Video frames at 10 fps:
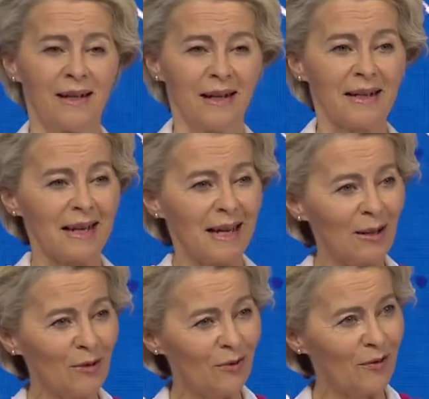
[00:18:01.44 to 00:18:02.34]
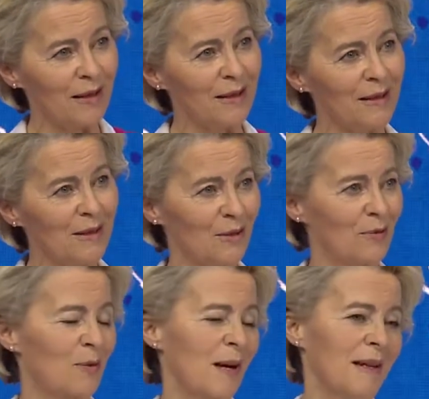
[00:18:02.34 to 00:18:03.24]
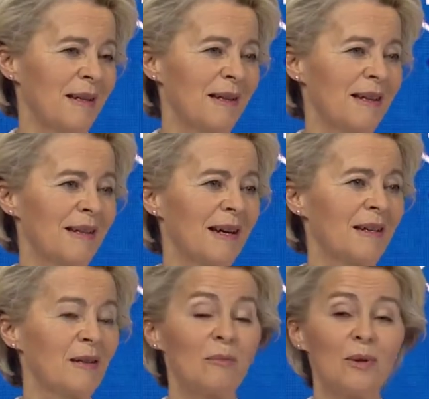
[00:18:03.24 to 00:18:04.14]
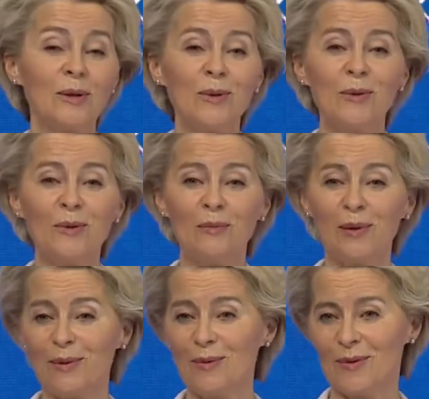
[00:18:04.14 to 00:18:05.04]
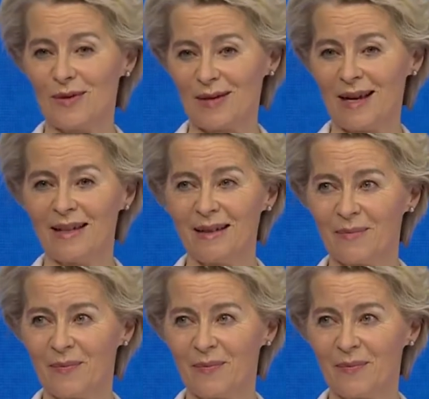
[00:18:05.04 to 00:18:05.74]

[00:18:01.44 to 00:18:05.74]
a yellow field of grain under blue, blue sky.